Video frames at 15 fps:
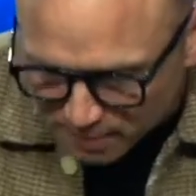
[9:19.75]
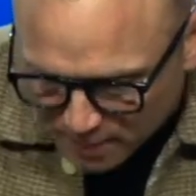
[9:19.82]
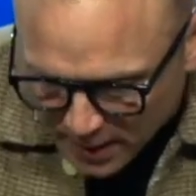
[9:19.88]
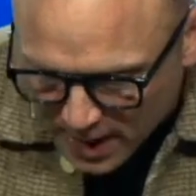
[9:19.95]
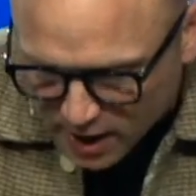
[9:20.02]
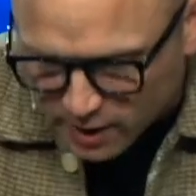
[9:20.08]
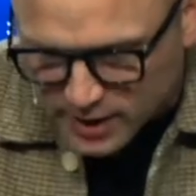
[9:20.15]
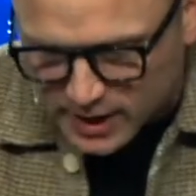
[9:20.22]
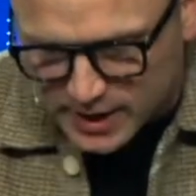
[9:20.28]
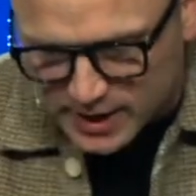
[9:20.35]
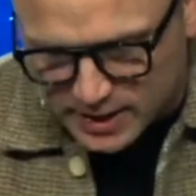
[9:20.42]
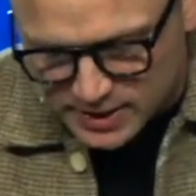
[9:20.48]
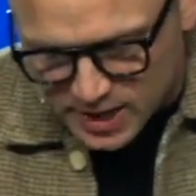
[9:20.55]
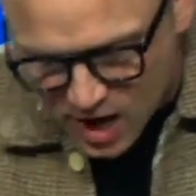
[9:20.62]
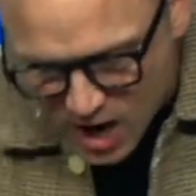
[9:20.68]
bury
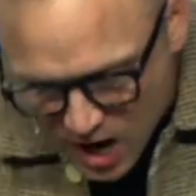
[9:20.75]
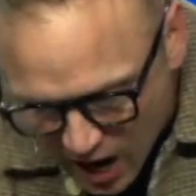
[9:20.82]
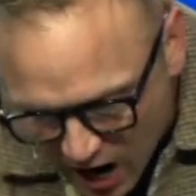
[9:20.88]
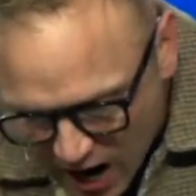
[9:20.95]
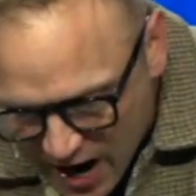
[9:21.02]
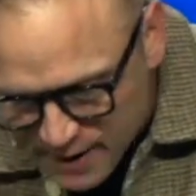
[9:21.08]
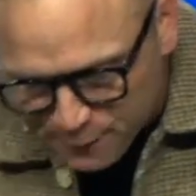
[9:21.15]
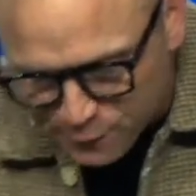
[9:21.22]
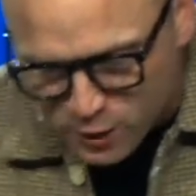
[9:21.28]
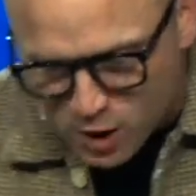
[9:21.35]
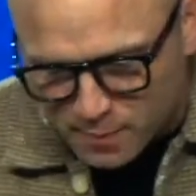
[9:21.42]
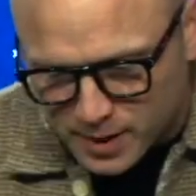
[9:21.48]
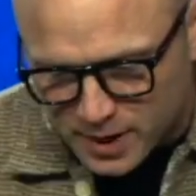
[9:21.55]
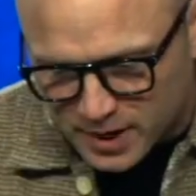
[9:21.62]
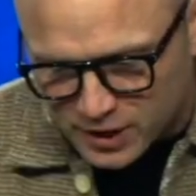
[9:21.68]
it and to hide
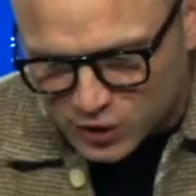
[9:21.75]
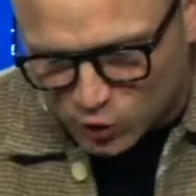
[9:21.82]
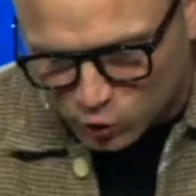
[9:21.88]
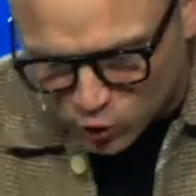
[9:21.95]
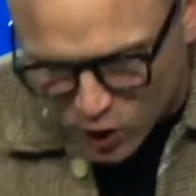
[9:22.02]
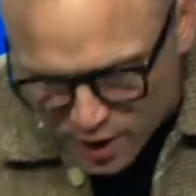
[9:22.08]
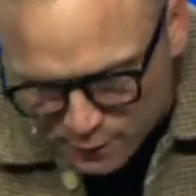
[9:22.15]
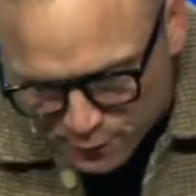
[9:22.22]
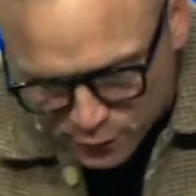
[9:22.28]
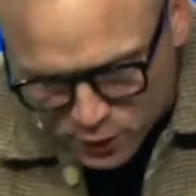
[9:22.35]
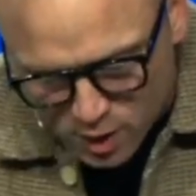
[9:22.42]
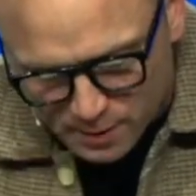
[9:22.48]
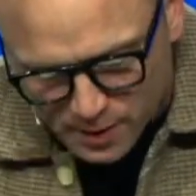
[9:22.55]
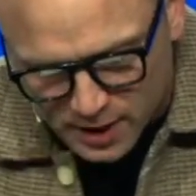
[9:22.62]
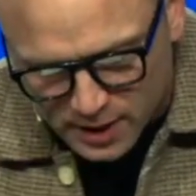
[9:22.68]
from it and to run
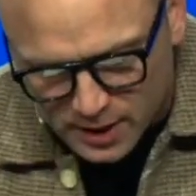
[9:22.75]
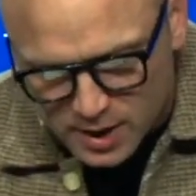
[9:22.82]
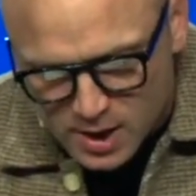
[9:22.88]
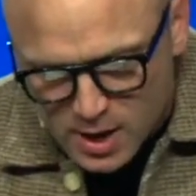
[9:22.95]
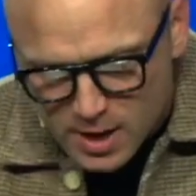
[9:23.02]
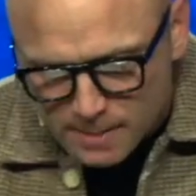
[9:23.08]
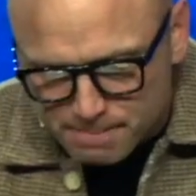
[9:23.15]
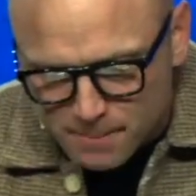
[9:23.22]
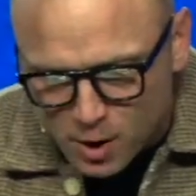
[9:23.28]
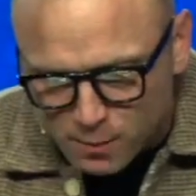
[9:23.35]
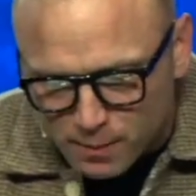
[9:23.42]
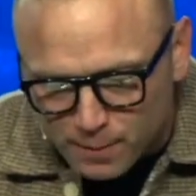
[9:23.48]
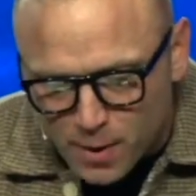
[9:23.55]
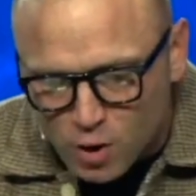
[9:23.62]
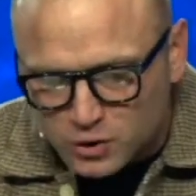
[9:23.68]
from it. And
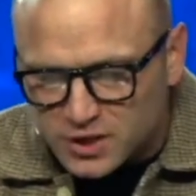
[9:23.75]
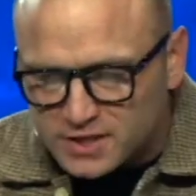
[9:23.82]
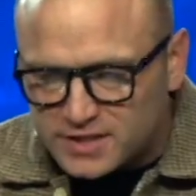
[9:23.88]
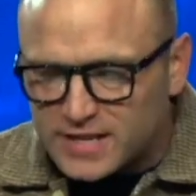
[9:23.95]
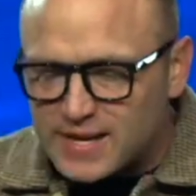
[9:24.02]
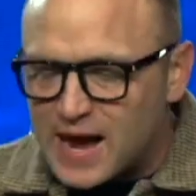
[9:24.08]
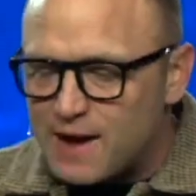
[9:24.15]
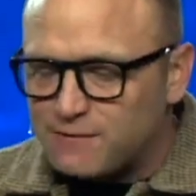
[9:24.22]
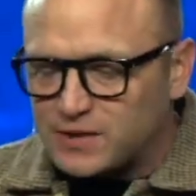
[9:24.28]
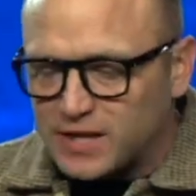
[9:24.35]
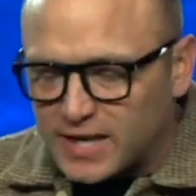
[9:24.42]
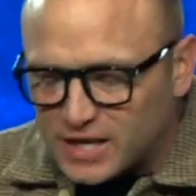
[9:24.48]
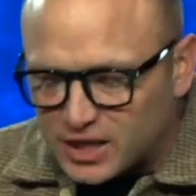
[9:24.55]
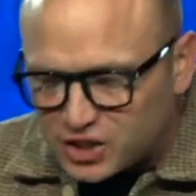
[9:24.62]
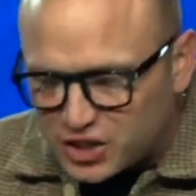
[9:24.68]
Moses didn't have
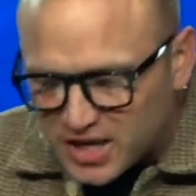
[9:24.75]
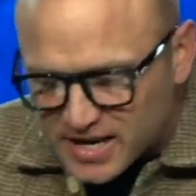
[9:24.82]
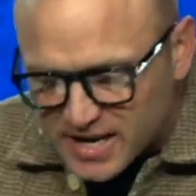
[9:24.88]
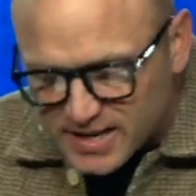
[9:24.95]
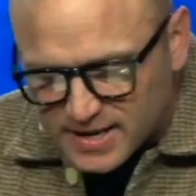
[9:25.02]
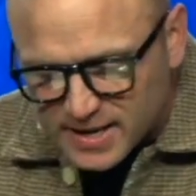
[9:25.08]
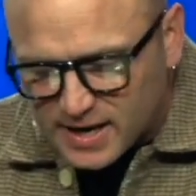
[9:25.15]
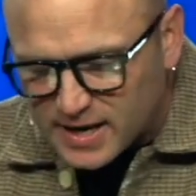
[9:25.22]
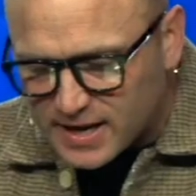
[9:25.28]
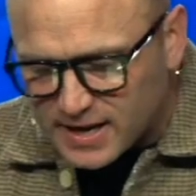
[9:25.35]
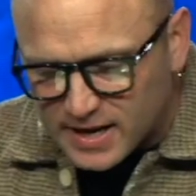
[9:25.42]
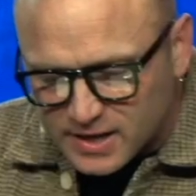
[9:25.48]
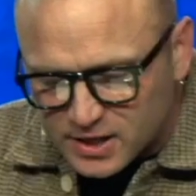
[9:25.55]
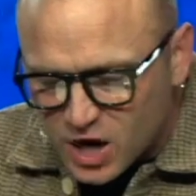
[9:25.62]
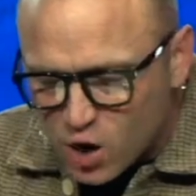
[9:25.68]
to get a GED.
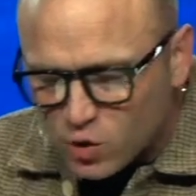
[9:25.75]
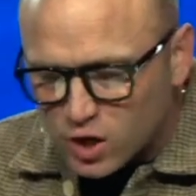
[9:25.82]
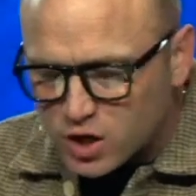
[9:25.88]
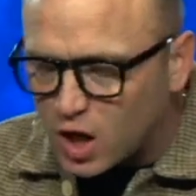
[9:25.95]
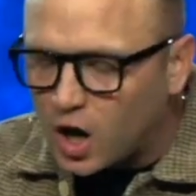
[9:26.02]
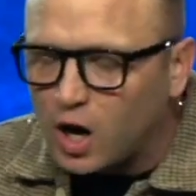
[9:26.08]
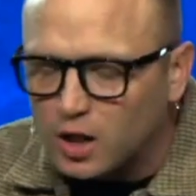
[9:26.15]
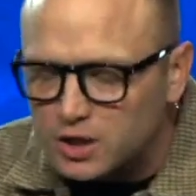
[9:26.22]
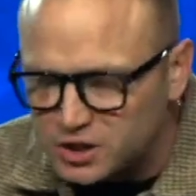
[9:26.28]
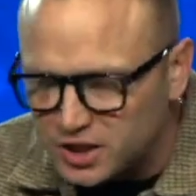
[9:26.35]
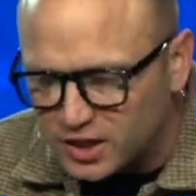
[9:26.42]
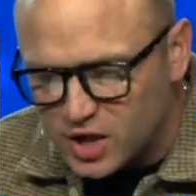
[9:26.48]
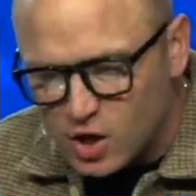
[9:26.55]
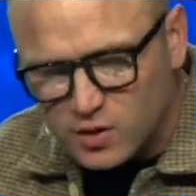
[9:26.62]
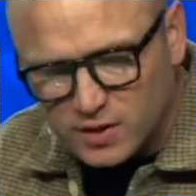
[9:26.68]
He didn't go to college,
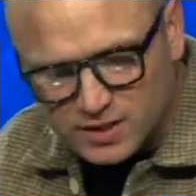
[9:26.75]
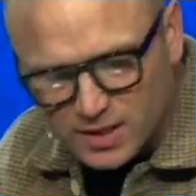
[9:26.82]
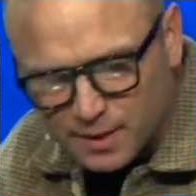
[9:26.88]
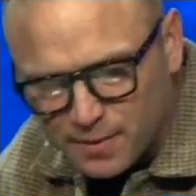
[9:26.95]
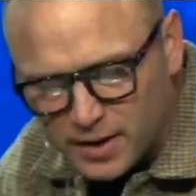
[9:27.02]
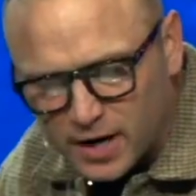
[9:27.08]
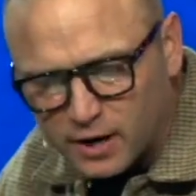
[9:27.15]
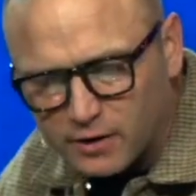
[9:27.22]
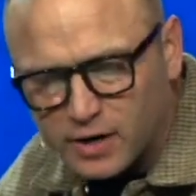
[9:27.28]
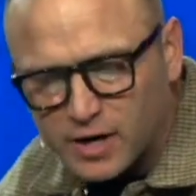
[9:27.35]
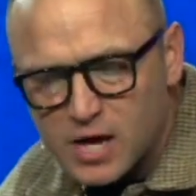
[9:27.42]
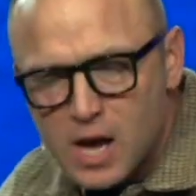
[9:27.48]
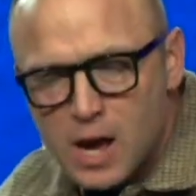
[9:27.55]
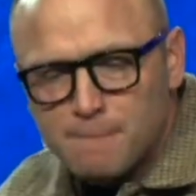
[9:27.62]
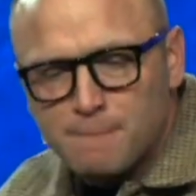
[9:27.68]
didn't go to
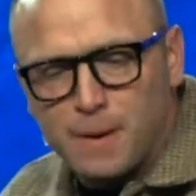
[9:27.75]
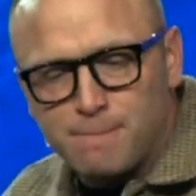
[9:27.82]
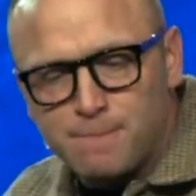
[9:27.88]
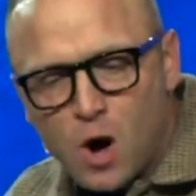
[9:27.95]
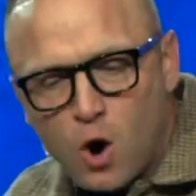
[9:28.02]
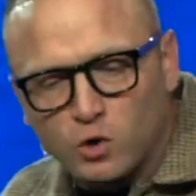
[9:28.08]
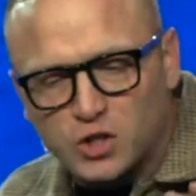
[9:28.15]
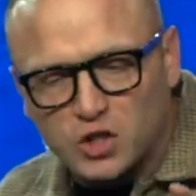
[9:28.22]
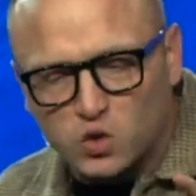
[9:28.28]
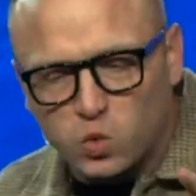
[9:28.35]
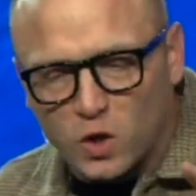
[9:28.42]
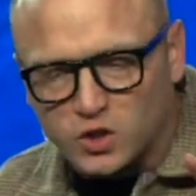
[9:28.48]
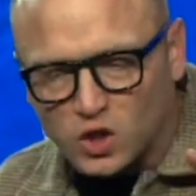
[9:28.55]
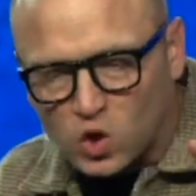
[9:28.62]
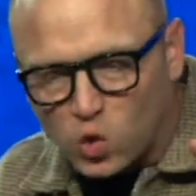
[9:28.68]
seminary. But Moses
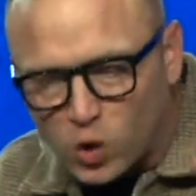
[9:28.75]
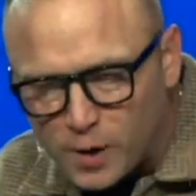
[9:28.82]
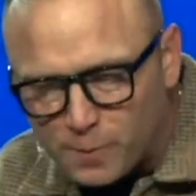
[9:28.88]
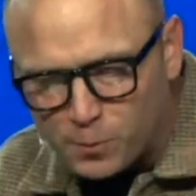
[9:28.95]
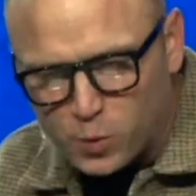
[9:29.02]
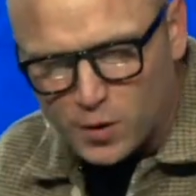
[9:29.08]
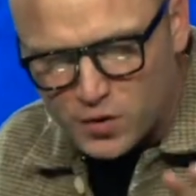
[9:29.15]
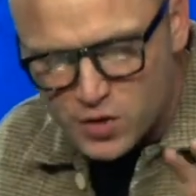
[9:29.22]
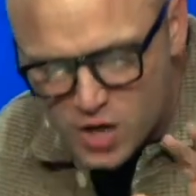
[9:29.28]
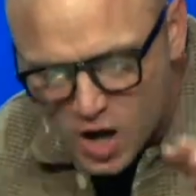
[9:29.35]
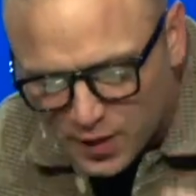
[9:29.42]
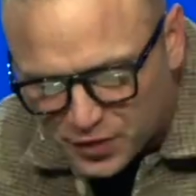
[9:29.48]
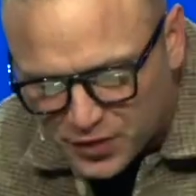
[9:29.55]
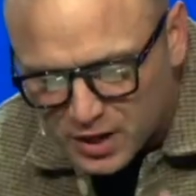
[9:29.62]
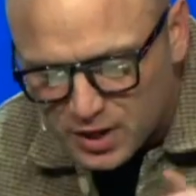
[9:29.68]
was equipped with
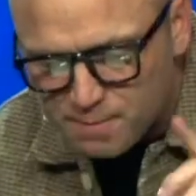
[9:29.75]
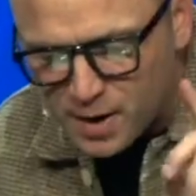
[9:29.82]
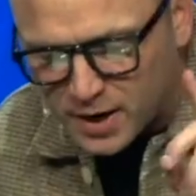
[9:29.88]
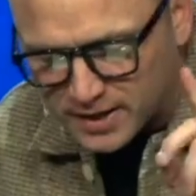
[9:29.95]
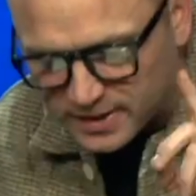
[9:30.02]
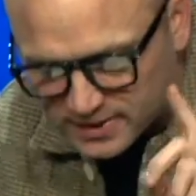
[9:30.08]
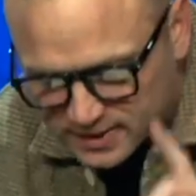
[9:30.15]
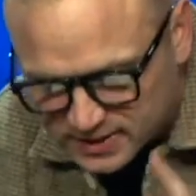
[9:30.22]
nothing but a